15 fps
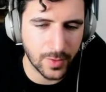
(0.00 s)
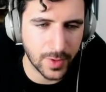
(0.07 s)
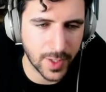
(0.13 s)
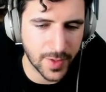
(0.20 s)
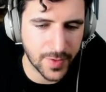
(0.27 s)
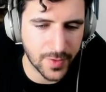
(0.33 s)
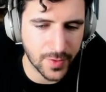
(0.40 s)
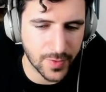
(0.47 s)

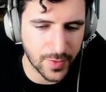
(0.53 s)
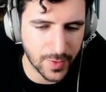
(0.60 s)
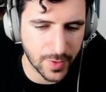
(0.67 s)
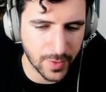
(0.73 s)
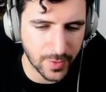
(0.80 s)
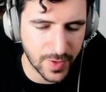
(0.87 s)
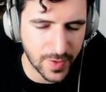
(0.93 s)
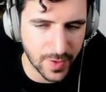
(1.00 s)
Let's just
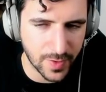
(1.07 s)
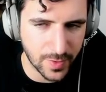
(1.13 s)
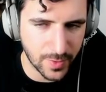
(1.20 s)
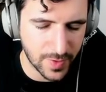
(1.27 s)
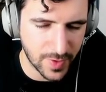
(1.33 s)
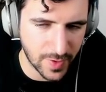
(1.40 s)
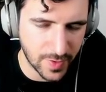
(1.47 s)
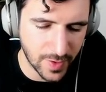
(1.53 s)

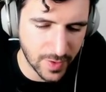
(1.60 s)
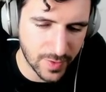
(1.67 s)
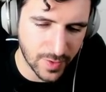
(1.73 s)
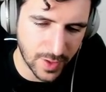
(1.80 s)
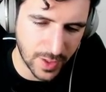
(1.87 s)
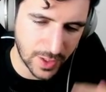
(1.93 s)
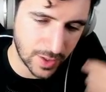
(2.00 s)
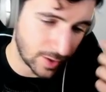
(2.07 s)
reset
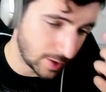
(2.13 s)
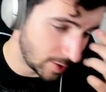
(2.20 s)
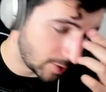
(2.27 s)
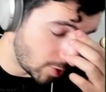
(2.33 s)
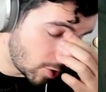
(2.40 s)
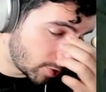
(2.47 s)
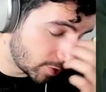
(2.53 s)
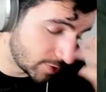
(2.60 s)
this.
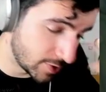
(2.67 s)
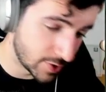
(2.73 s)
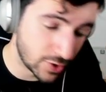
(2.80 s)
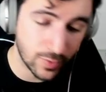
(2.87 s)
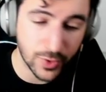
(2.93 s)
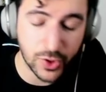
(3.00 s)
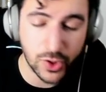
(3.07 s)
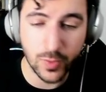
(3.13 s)
Conqueror is
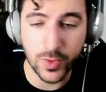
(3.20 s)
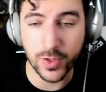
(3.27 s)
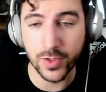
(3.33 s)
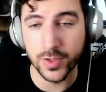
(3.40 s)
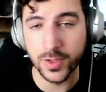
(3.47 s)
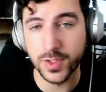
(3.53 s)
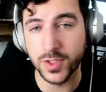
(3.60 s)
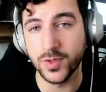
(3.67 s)
super
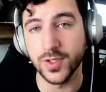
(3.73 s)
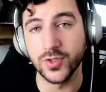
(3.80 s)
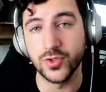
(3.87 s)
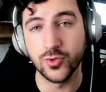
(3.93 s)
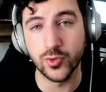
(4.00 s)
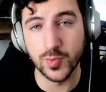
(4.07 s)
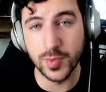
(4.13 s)
good. You can choose